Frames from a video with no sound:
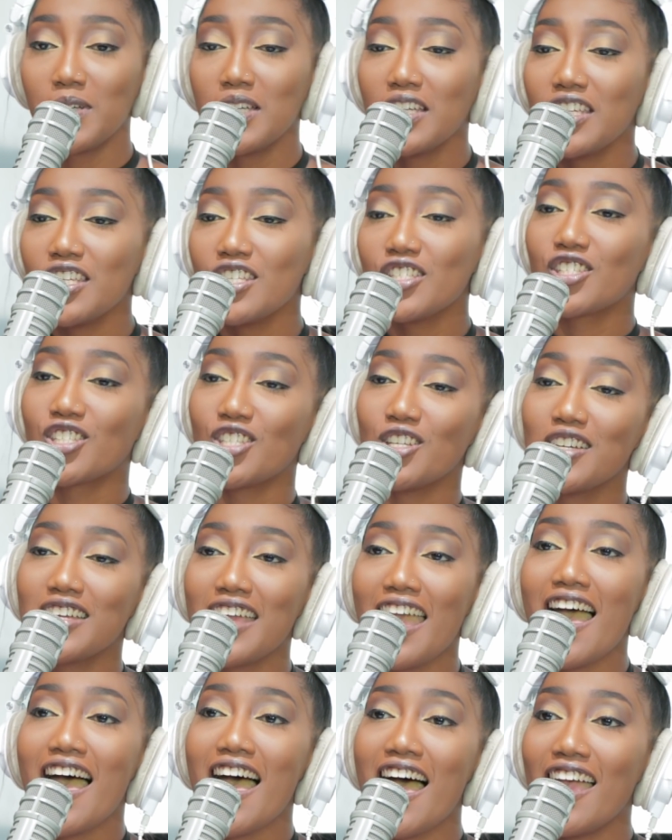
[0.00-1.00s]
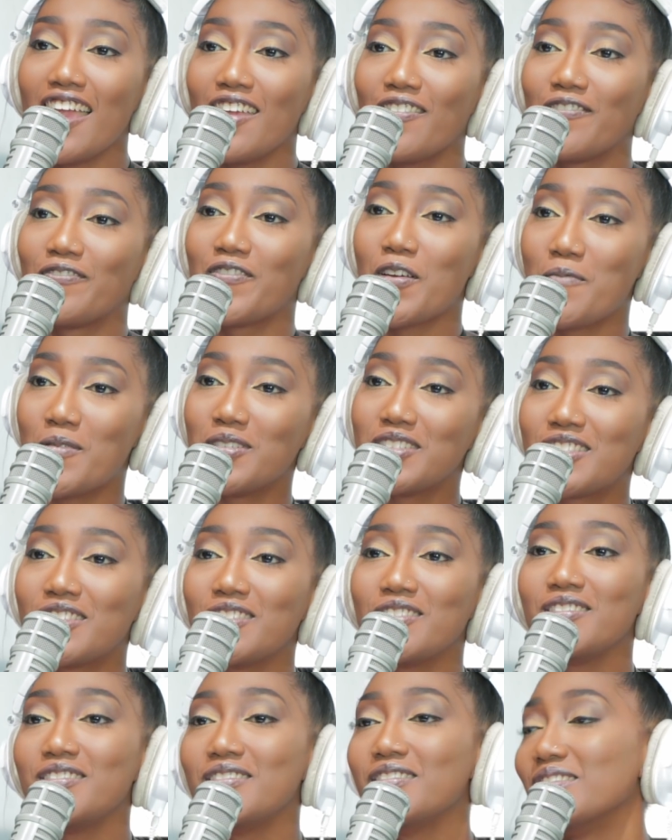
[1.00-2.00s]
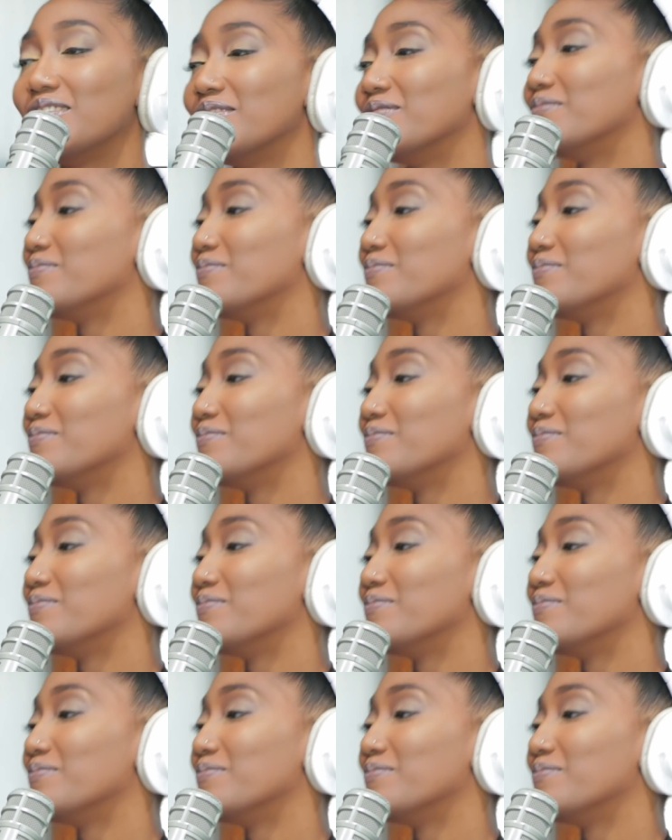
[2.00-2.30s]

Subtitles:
Bring your sugar if you want to.